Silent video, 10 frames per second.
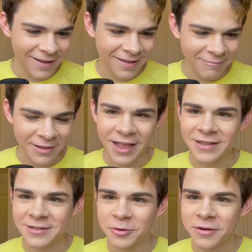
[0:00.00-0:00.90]
But that's
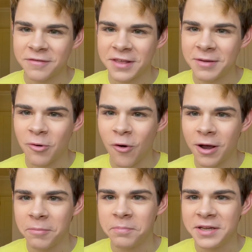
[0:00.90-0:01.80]
sort of the more
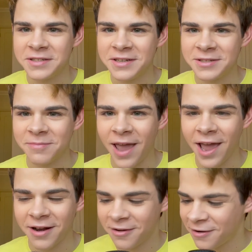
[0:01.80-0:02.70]

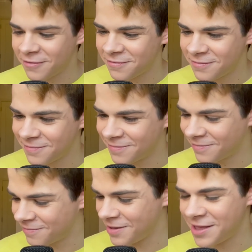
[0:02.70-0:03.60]
businessman of
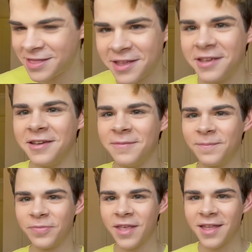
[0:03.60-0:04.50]
me thinking.
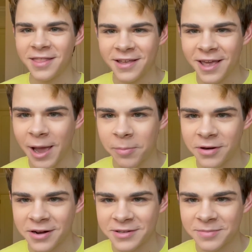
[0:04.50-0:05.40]
The
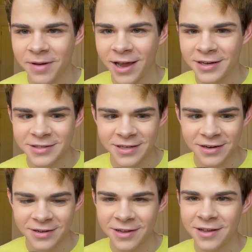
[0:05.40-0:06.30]
capitalist mindset.
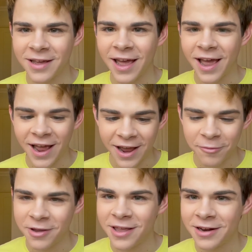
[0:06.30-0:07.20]

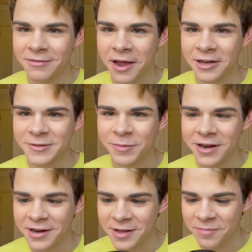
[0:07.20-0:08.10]
We cannot spend
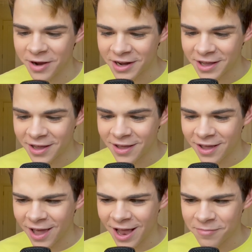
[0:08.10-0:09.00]
any money
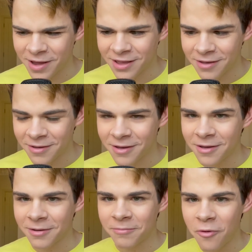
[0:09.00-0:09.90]
and make
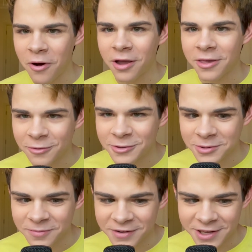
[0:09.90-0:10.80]
more
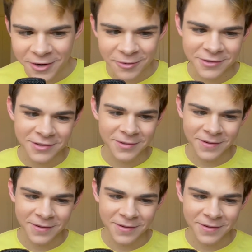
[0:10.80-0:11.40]
YouTube videos.